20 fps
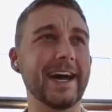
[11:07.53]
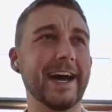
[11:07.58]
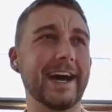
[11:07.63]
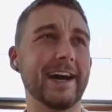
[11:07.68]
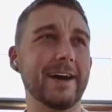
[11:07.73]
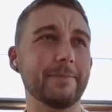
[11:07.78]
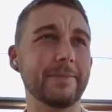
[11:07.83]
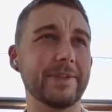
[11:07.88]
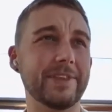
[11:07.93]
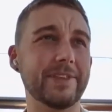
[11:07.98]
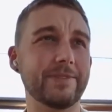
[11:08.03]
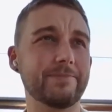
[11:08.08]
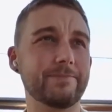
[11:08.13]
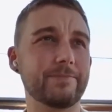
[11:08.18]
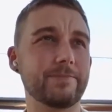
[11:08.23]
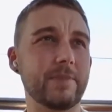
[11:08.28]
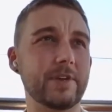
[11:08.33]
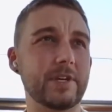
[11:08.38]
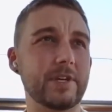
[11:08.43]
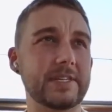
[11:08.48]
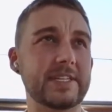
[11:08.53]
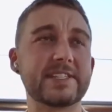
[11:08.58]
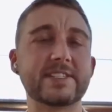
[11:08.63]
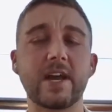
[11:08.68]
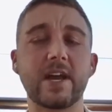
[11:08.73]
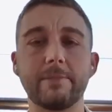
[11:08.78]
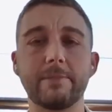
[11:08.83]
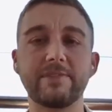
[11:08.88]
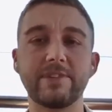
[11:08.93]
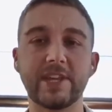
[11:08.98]
um, and this
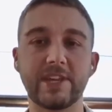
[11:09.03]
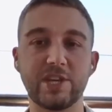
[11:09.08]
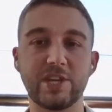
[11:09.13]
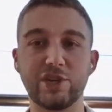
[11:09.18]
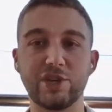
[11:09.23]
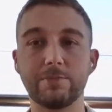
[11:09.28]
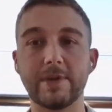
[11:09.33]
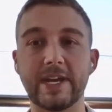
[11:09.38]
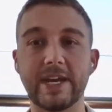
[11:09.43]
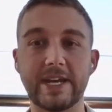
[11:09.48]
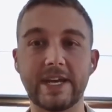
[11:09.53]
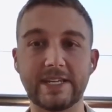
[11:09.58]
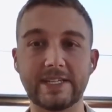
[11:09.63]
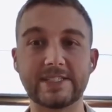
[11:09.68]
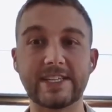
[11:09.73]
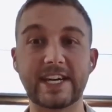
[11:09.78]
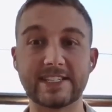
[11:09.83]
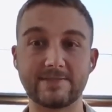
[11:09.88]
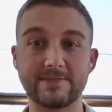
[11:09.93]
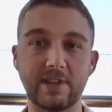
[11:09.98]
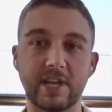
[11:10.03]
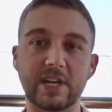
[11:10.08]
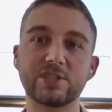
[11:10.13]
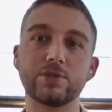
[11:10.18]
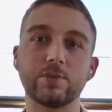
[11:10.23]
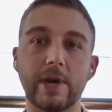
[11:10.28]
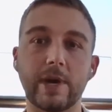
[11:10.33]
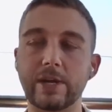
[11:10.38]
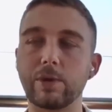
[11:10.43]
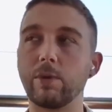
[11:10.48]
time of year the humidity does
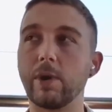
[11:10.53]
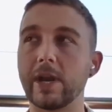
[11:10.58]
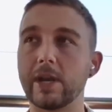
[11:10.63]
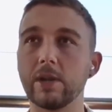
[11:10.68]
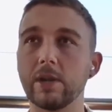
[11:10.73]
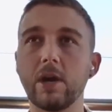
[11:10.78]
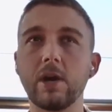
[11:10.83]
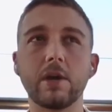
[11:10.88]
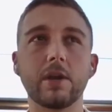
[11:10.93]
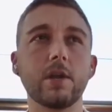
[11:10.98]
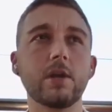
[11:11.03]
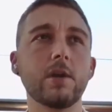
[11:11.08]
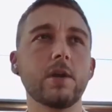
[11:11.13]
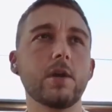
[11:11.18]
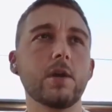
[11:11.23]
fluctuate quite a lot.